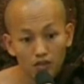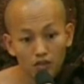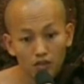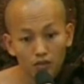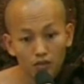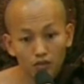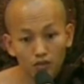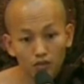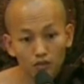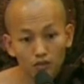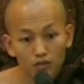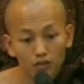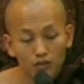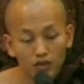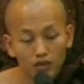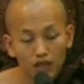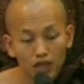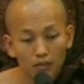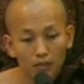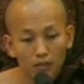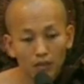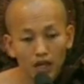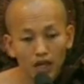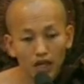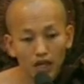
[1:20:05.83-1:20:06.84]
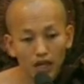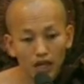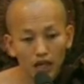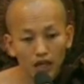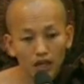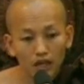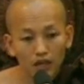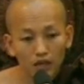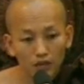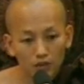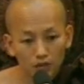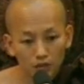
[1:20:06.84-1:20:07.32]
Two, nama
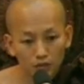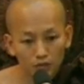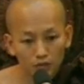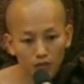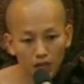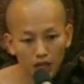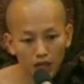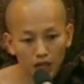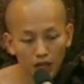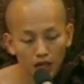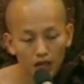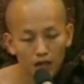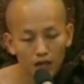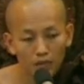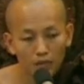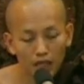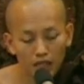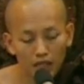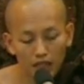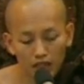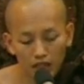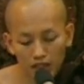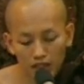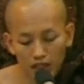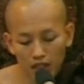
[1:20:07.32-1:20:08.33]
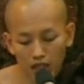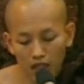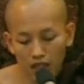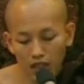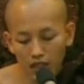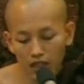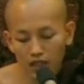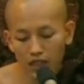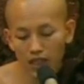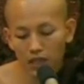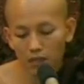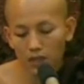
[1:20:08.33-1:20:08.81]
and rupa. But here,
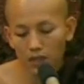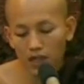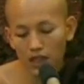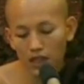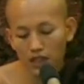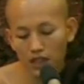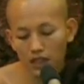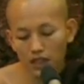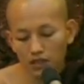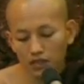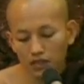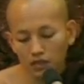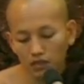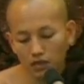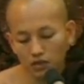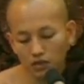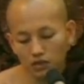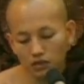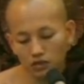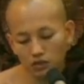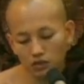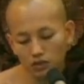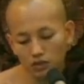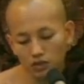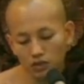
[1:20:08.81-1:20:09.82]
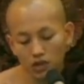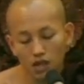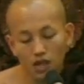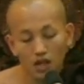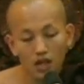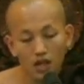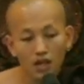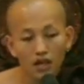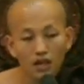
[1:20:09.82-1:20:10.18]
nama is also